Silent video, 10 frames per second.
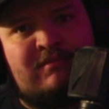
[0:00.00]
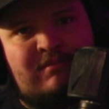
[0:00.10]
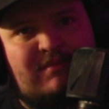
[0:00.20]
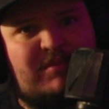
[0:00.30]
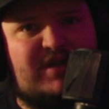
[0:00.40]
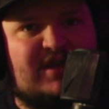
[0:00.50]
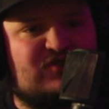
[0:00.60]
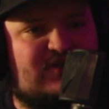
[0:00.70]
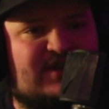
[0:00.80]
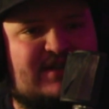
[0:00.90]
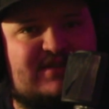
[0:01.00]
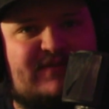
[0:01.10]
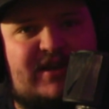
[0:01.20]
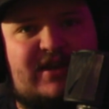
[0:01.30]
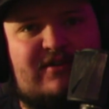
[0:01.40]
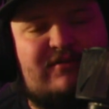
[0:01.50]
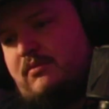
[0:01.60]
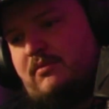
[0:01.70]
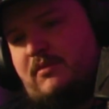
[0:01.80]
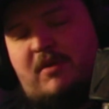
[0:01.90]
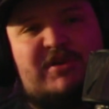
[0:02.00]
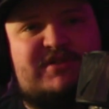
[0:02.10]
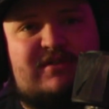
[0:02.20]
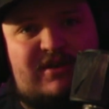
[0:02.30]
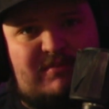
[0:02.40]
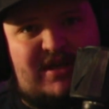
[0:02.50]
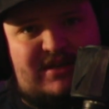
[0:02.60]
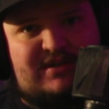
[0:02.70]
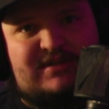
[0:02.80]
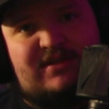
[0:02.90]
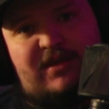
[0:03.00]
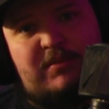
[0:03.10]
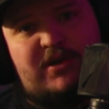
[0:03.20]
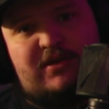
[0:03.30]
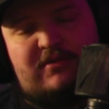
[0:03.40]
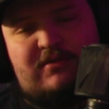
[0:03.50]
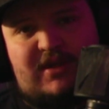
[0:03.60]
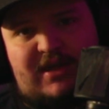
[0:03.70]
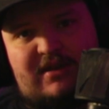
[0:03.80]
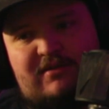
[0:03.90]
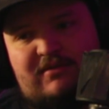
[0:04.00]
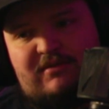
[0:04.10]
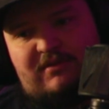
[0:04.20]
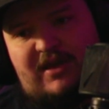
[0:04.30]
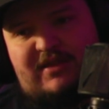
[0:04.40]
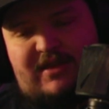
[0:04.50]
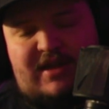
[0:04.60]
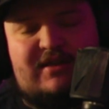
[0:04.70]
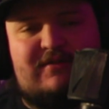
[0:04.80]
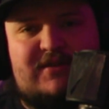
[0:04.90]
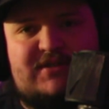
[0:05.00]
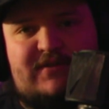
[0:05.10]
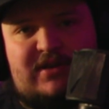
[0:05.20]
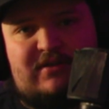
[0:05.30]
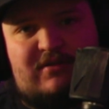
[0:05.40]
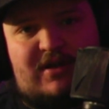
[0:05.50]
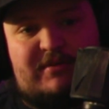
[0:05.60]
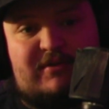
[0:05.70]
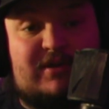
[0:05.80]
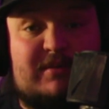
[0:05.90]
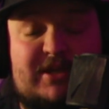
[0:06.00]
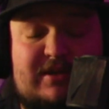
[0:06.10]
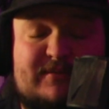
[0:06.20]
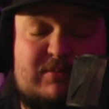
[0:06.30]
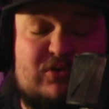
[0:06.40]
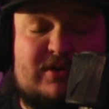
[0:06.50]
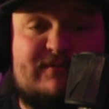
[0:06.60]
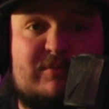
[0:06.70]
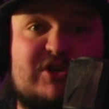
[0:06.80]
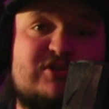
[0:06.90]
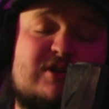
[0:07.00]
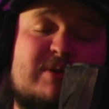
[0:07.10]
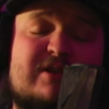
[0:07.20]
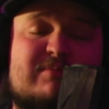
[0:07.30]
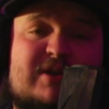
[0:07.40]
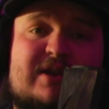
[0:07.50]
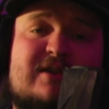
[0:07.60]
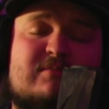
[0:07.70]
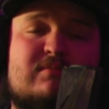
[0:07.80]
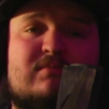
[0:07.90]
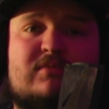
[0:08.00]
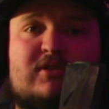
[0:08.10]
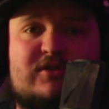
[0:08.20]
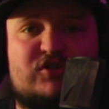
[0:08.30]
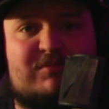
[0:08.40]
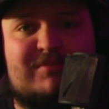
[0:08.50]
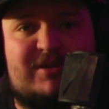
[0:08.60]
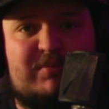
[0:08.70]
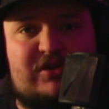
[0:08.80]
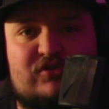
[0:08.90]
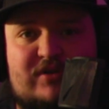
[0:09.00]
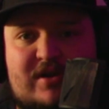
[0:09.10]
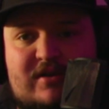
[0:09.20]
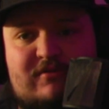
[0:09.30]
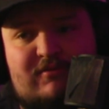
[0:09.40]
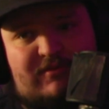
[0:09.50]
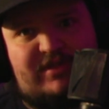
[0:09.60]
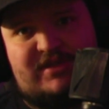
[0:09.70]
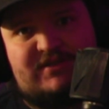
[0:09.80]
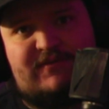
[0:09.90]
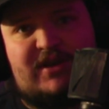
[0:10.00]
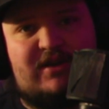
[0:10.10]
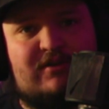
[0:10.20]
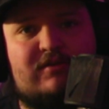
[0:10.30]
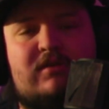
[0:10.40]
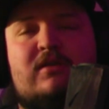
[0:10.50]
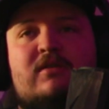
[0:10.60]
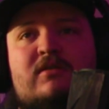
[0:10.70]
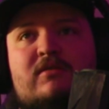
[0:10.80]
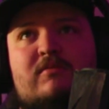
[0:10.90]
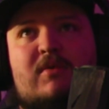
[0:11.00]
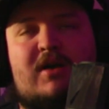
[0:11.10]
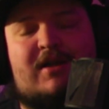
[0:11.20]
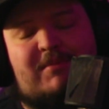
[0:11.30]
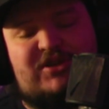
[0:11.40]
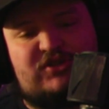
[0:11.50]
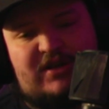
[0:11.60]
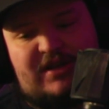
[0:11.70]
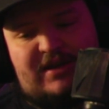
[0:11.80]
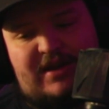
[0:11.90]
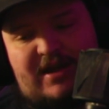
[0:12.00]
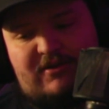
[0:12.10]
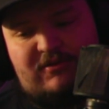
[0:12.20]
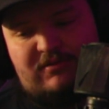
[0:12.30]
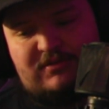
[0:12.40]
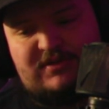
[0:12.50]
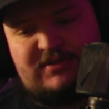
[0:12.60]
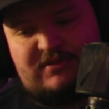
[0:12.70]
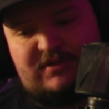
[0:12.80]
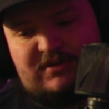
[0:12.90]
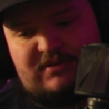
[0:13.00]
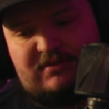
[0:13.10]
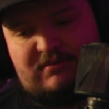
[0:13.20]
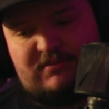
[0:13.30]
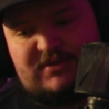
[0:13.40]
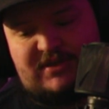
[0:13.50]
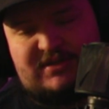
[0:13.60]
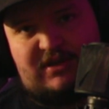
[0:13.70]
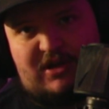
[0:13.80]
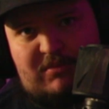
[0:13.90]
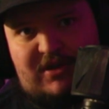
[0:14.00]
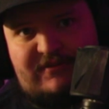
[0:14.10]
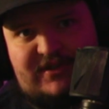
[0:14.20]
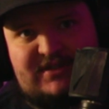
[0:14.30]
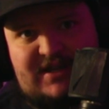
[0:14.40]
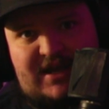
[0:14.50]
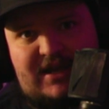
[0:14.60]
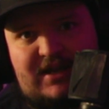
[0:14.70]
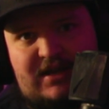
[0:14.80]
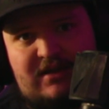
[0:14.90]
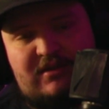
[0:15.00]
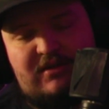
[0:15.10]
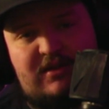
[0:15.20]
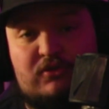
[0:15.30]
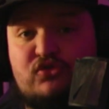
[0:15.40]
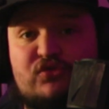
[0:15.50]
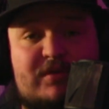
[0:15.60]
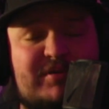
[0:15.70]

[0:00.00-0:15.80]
maybe catch the next video. I'm also gonna make a disclaimer here that at the end of this video, I'm going to be giving more information about it, but I am launching my Patreon with this video. And I'm mentioning it now, so it doesn't come off as a guilt trip.